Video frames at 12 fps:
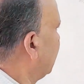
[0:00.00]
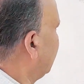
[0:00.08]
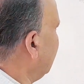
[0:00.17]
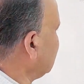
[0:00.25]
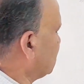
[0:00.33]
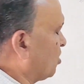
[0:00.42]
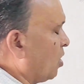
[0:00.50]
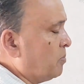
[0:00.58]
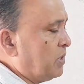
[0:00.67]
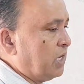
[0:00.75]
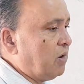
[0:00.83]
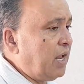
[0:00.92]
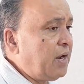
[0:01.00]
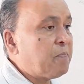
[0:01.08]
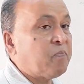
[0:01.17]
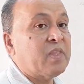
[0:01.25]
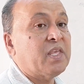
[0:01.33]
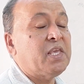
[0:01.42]
Next come to your
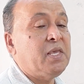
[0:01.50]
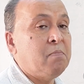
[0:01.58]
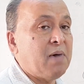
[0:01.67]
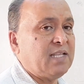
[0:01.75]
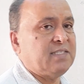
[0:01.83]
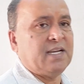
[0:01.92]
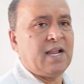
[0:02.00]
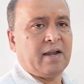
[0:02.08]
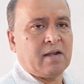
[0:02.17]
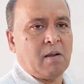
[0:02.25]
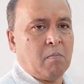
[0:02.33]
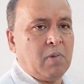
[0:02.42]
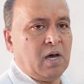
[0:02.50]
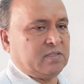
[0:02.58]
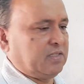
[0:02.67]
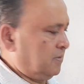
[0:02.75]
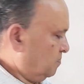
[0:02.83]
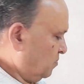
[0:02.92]
imaginary
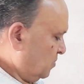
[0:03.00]
numbers.